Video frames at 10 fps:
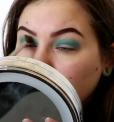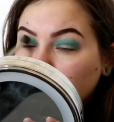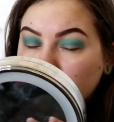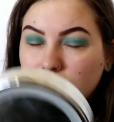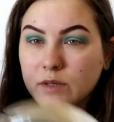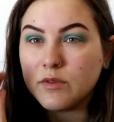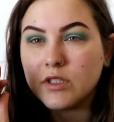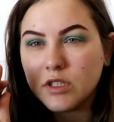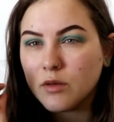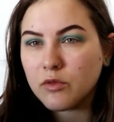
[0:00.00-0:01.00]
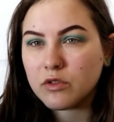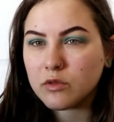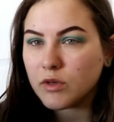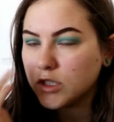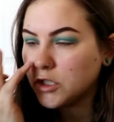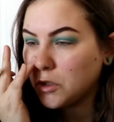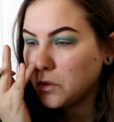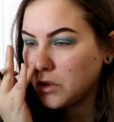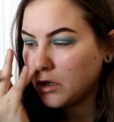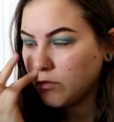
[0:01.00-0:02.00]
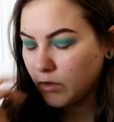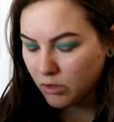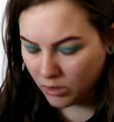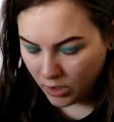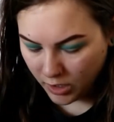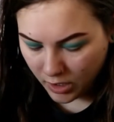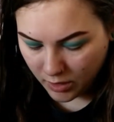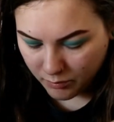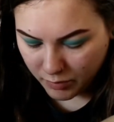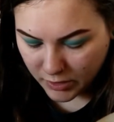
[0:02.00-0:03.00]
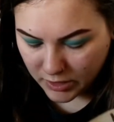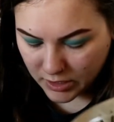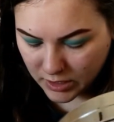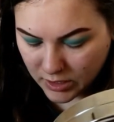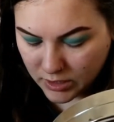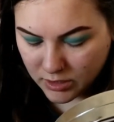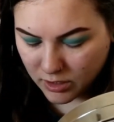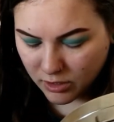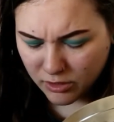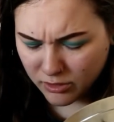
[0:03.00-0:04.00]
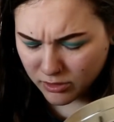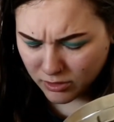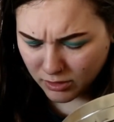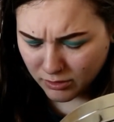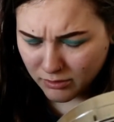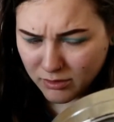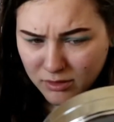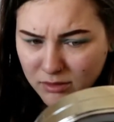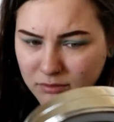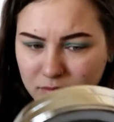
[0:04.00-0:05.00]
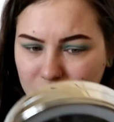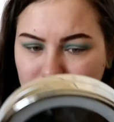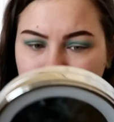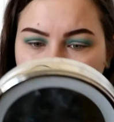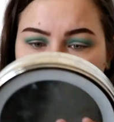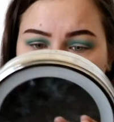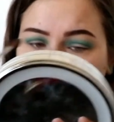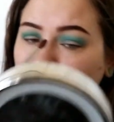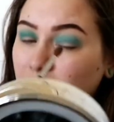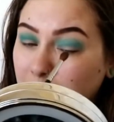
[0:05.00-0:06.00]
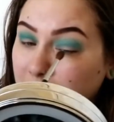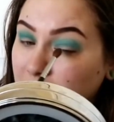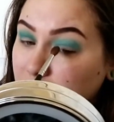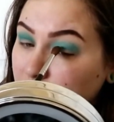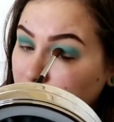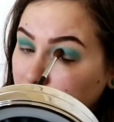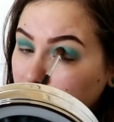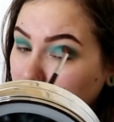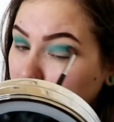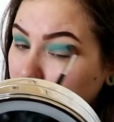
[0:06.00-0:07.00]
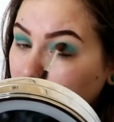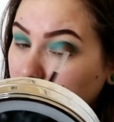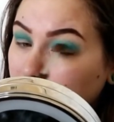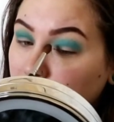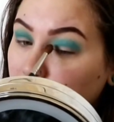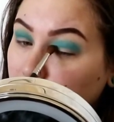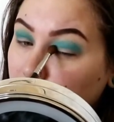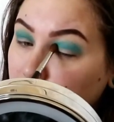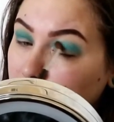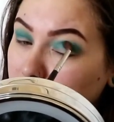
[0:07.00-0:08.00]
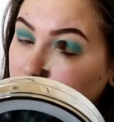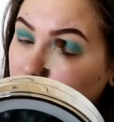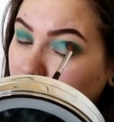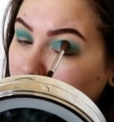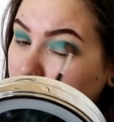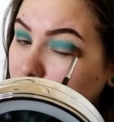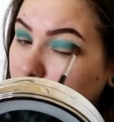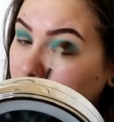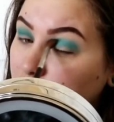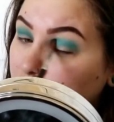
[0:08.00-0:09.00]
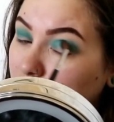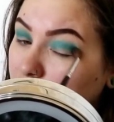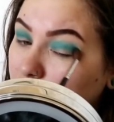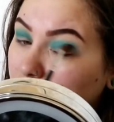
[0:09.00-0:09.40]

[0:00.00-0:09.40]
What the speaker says: James double swatching or whatever, but these colors are like amazing. And I've also heard like